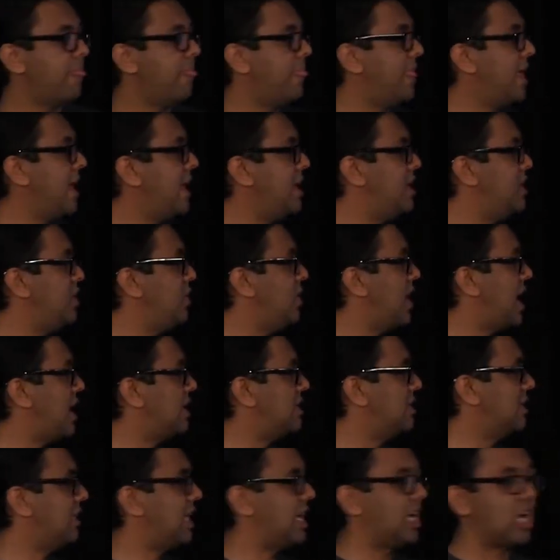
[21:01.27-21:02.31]
Then you
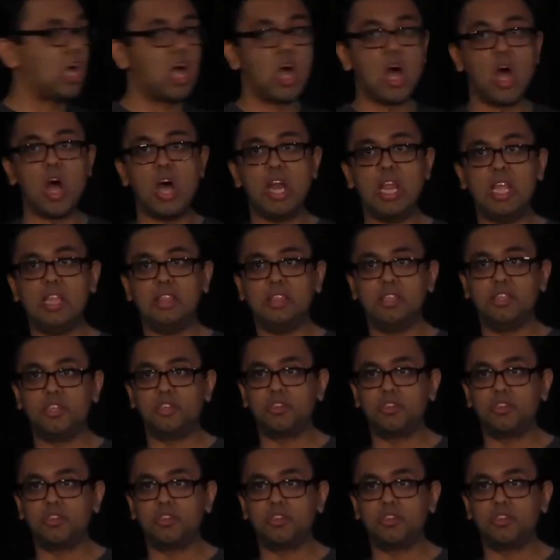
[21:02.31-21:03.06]
had to like audit the